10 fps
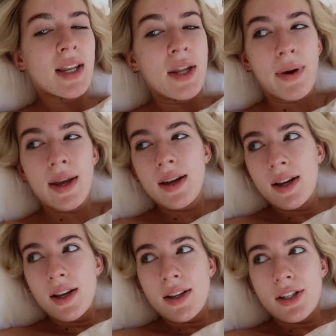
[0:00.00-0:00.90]
Anyway,
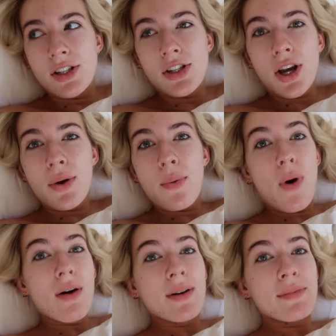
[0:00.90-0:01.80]
so
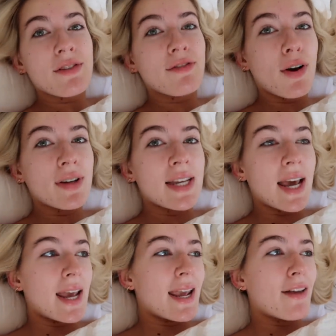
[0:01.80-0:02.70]
welcome to vlog
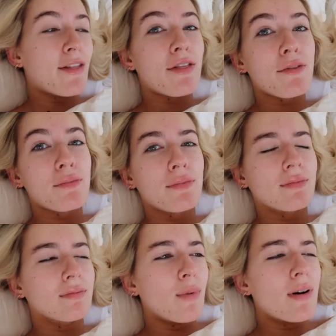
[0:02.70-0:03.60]
day
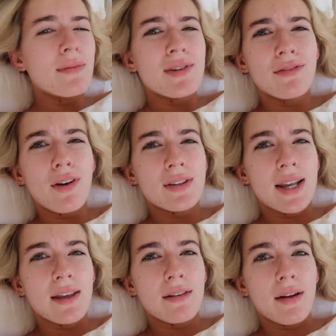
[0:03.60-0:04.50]

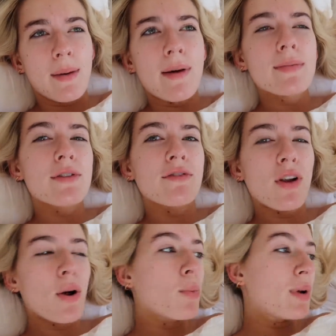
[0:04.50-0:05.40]

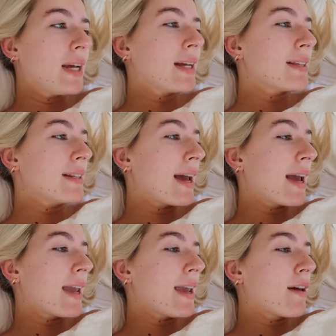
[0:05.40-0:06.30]
vlog week
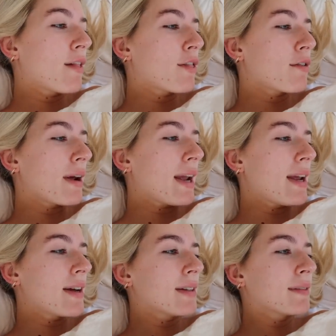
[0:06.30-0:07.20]
day three.
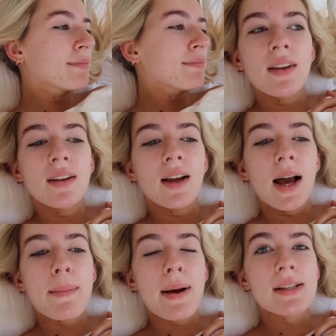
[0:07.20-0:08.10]

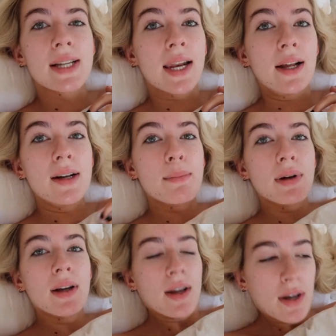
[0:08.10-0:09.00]
I'm about to get up.